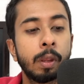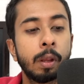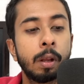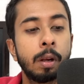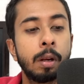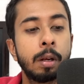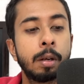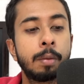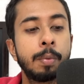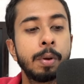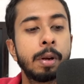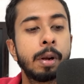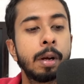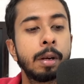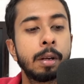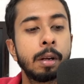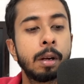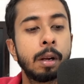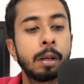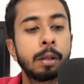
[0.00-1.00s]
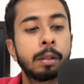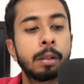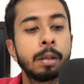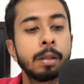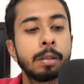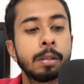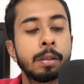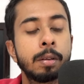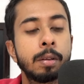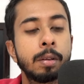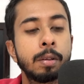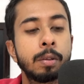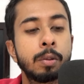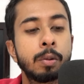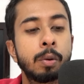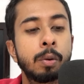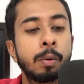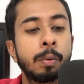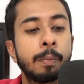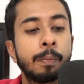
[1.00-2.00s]
let me write it like this.
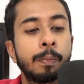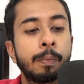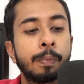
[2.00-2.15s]
So